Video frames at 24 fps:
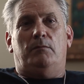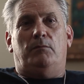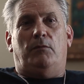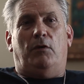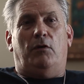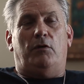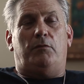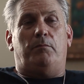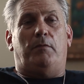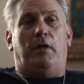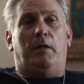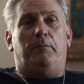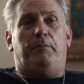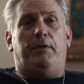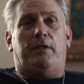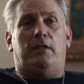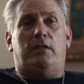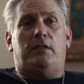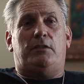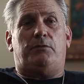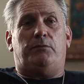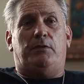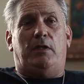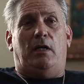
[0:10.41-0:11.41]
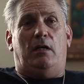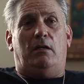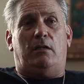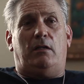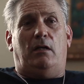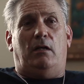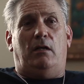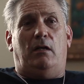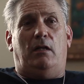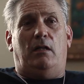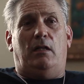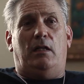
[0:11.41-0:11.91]
Both my parents were
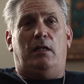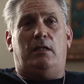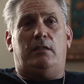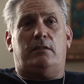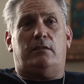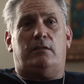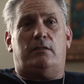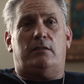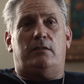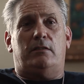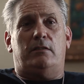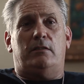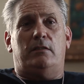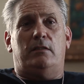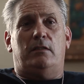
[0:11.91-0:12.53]
alcoholics.